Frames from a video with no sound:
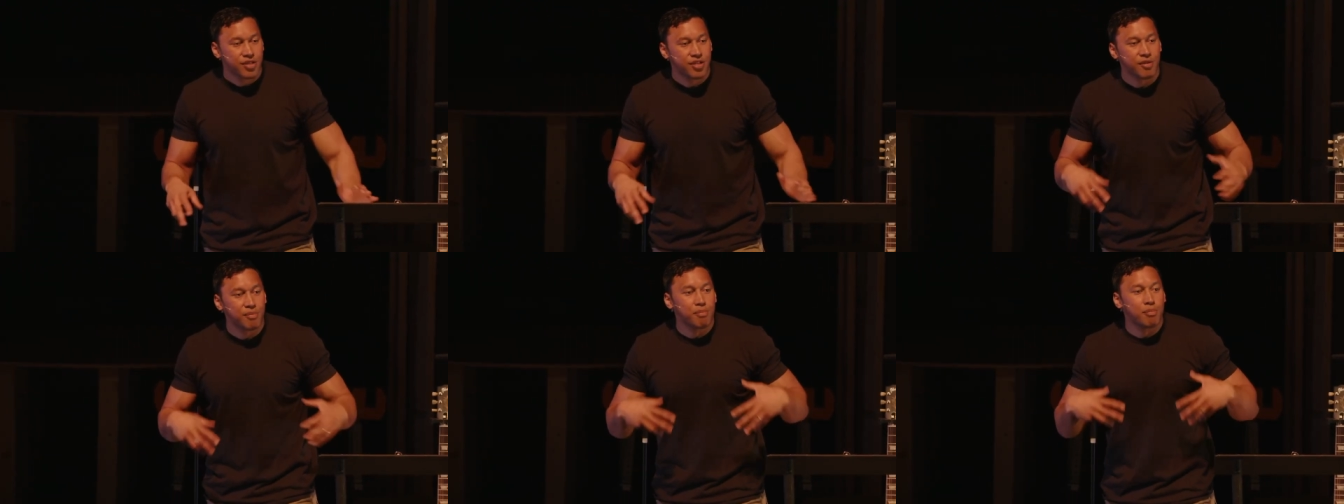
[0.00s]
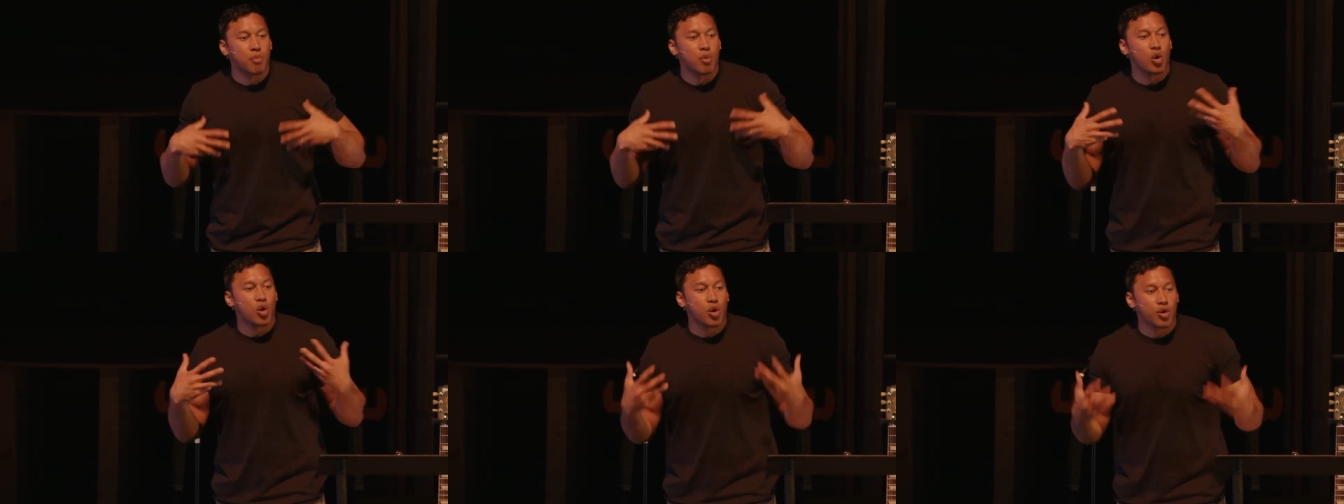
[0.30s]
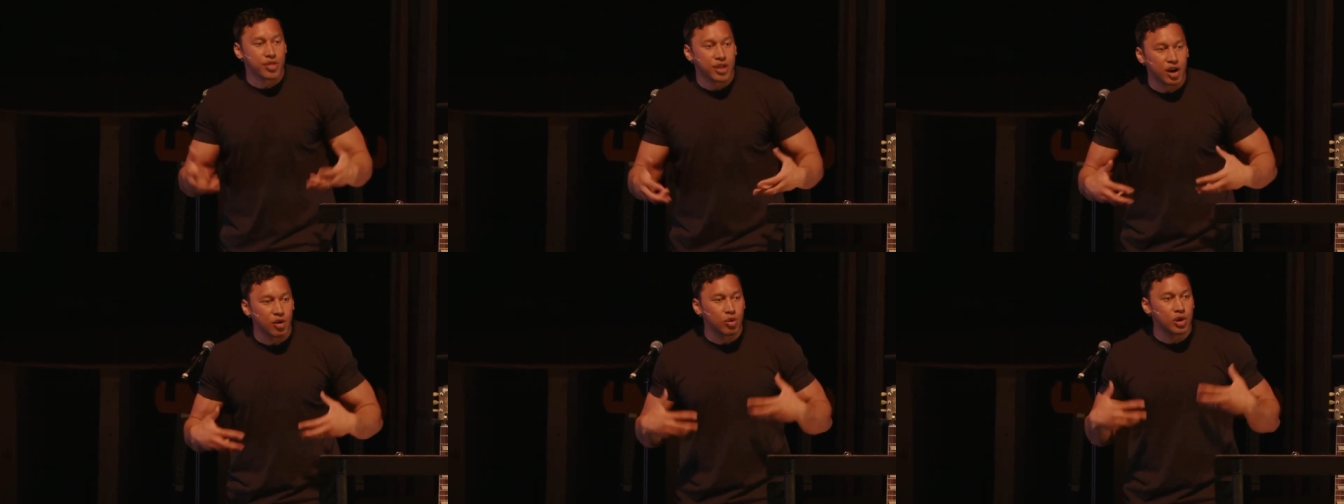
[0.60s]
the
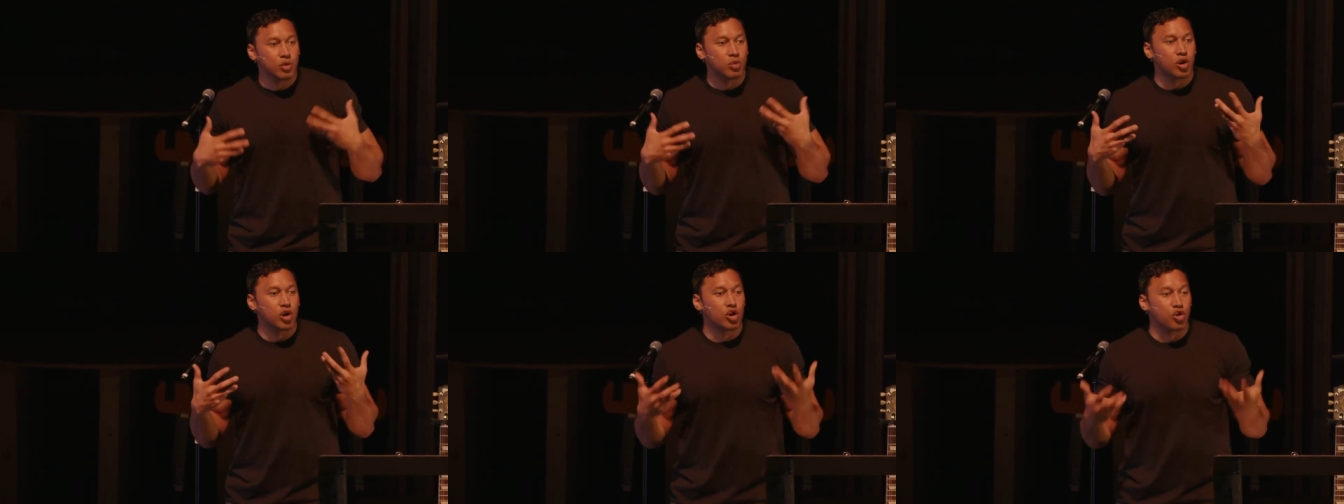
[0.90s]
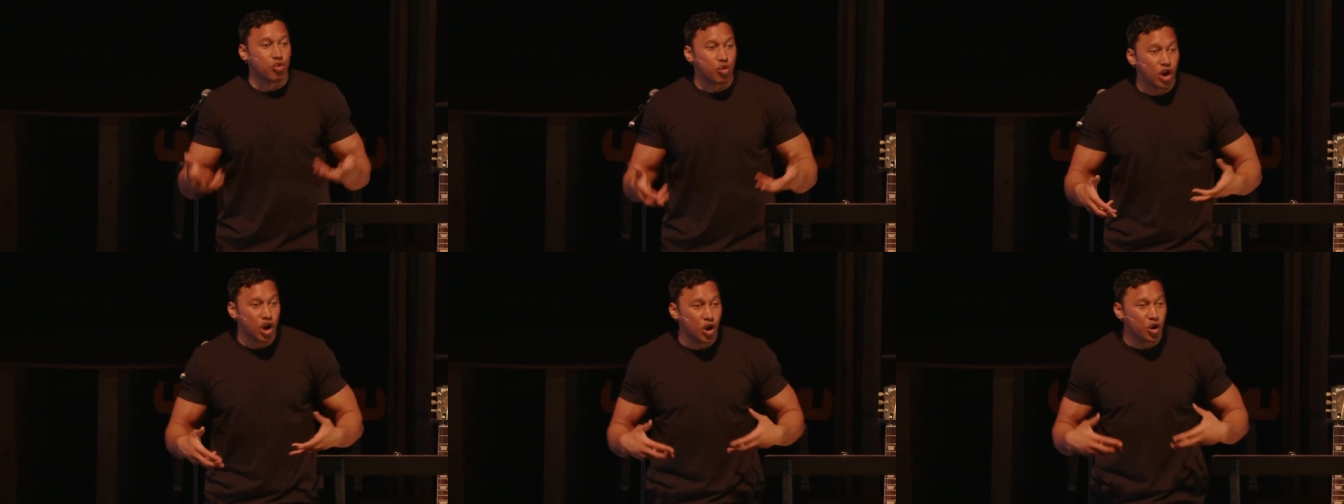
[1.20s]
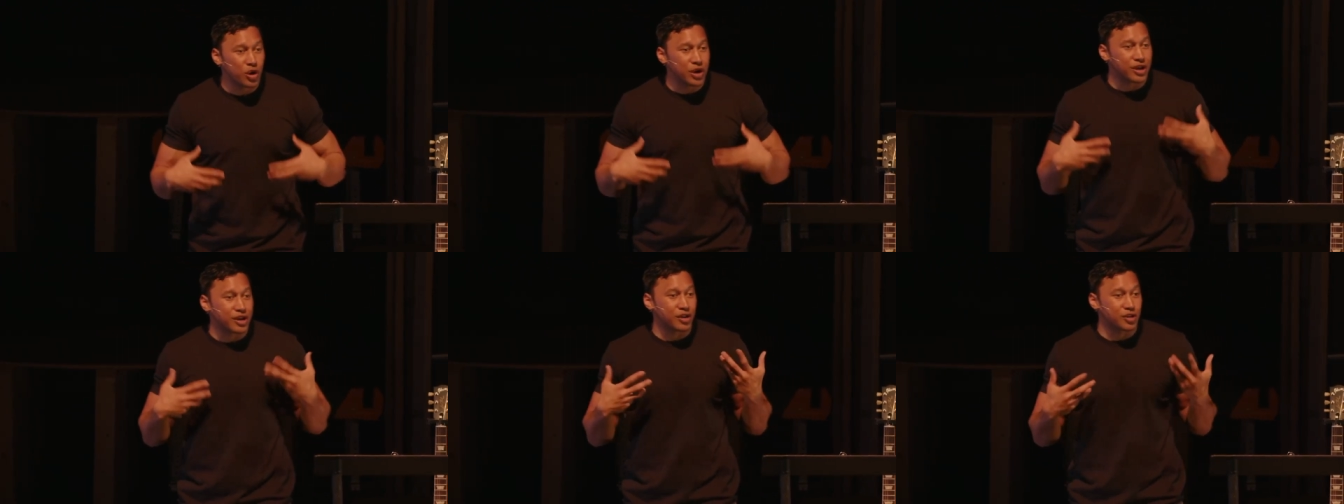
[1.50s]
more that we will
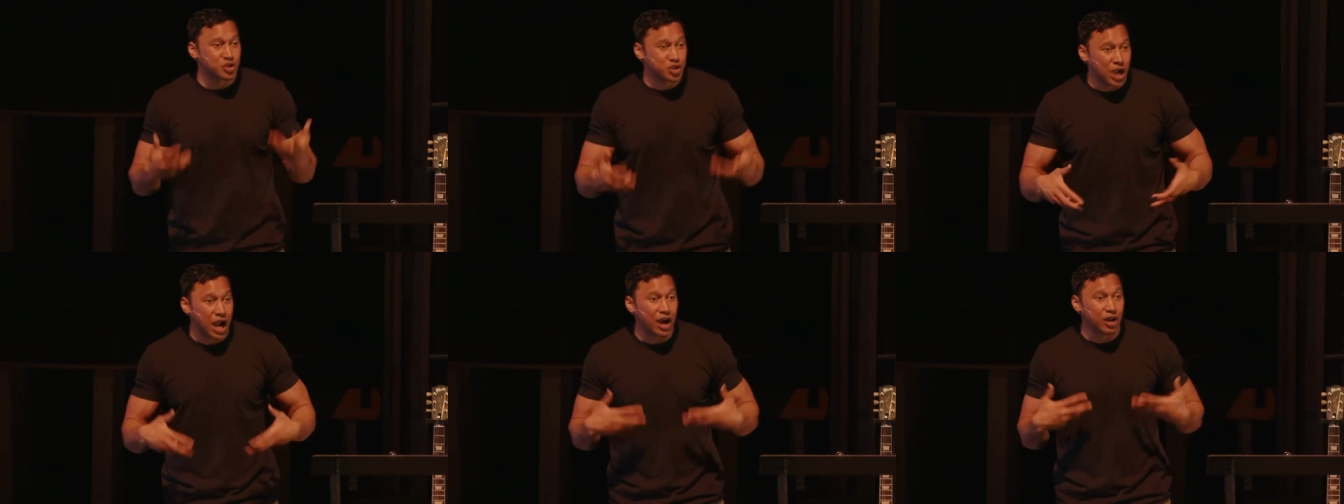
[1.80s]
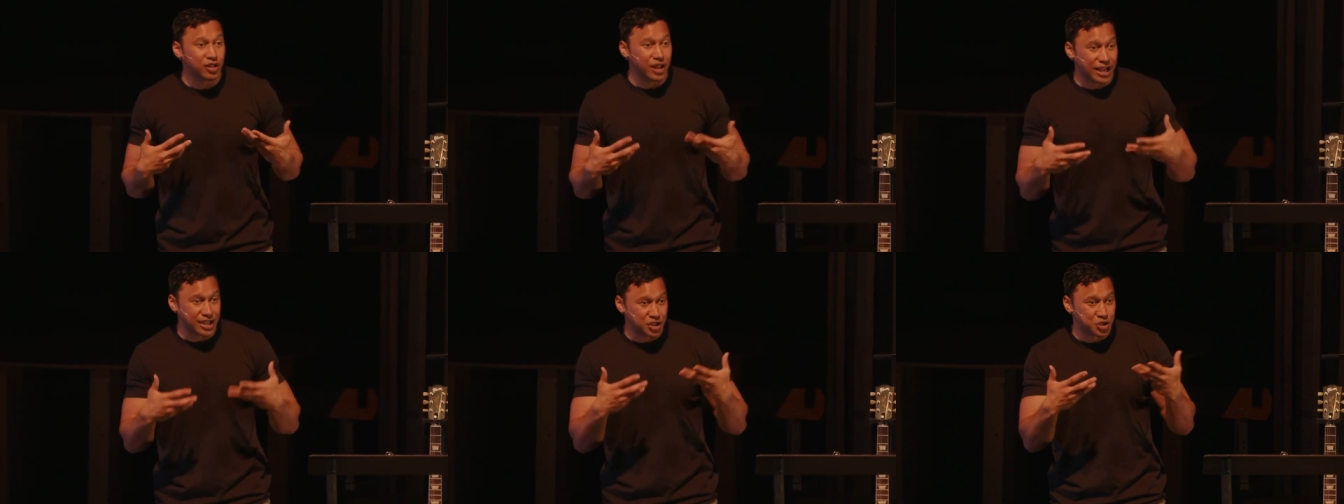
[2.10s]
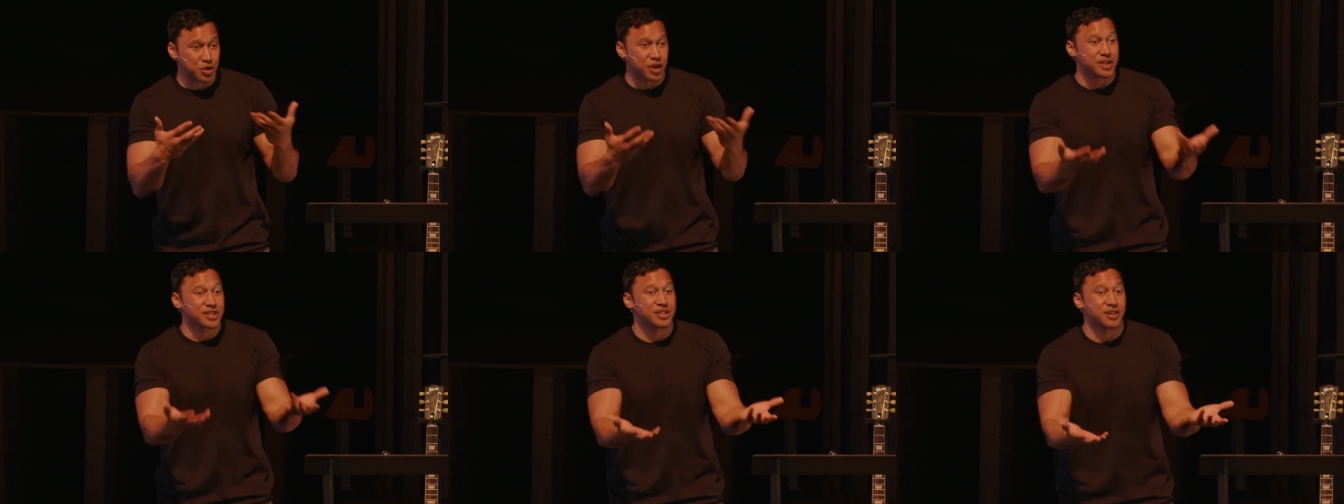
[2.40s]
grow in our childlike
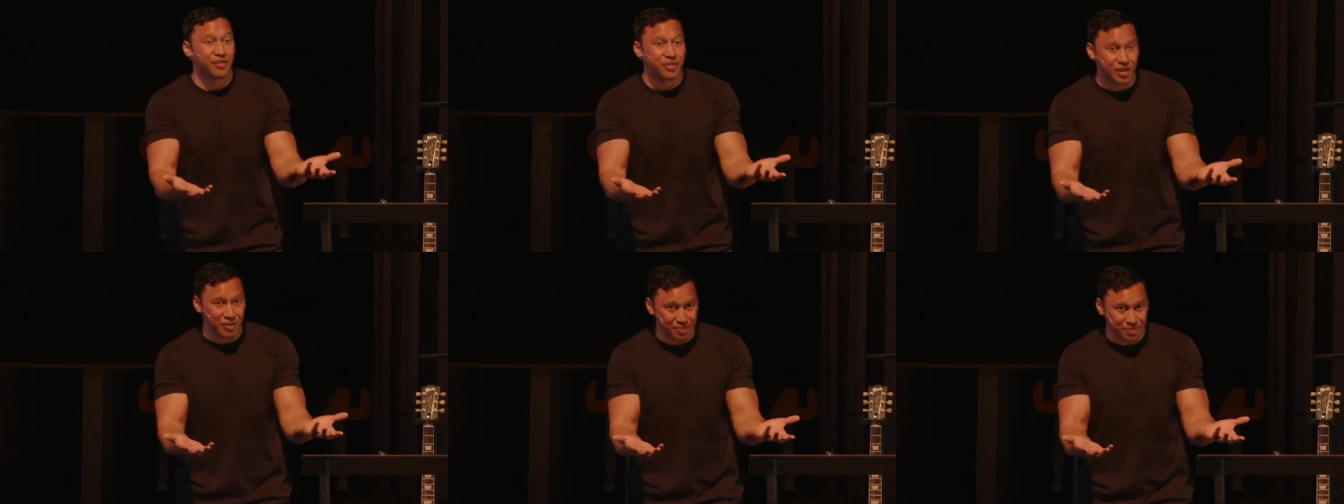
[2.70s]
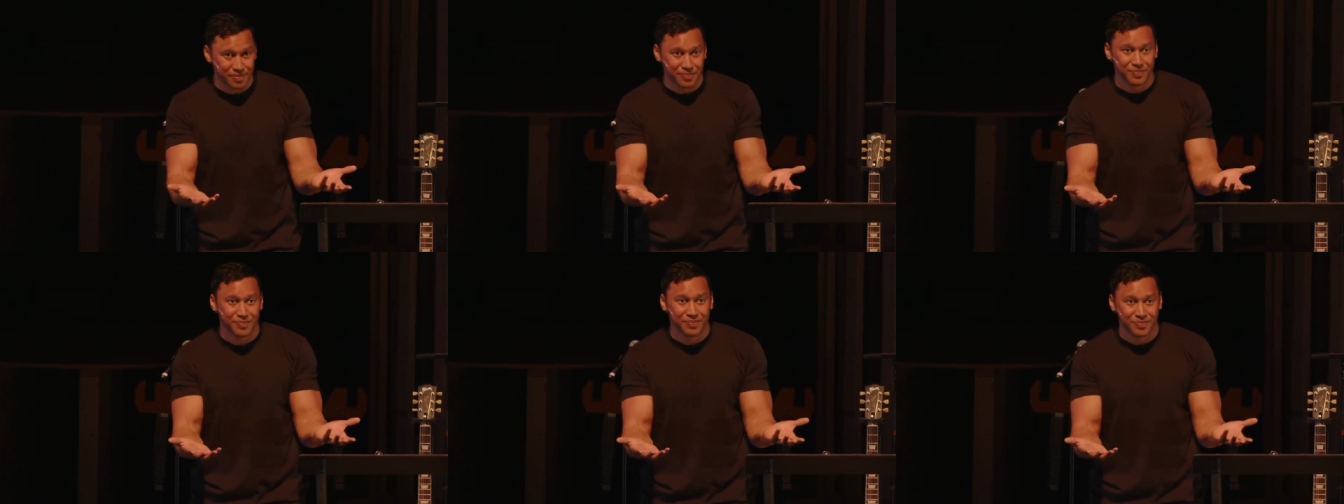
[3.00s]
trust of Him.